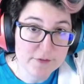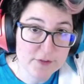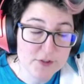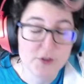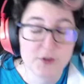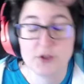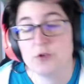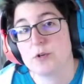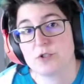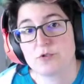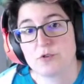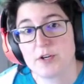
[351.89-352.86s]
so you are
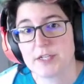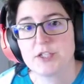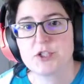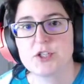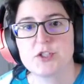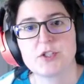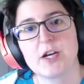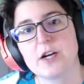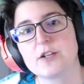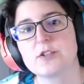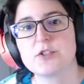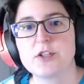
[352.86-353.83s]
drawing each other's
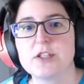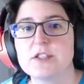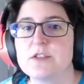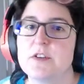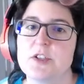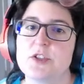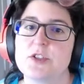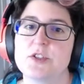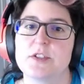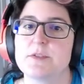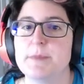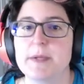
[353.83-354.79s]
characters on these adventures.
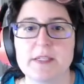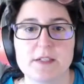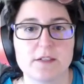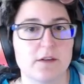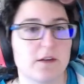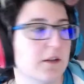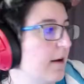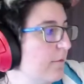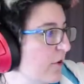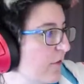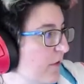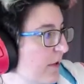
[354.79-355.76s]
This makes it a lot
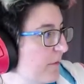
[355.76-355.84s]
more fun.